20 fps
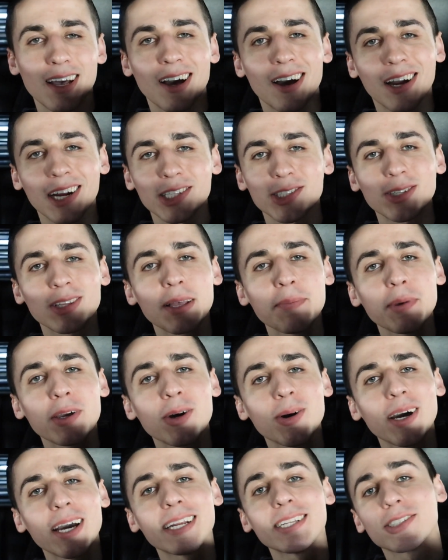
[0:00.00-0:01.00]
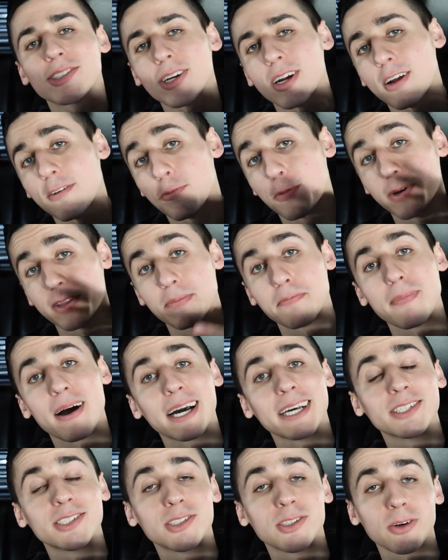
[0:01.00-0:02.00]
All right, so let me go ahead and start off with
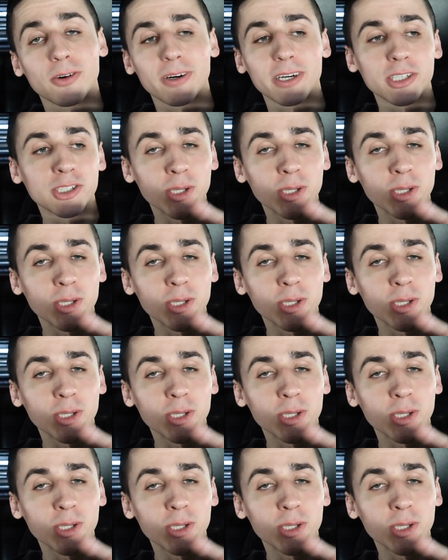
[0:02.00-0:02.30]
my story.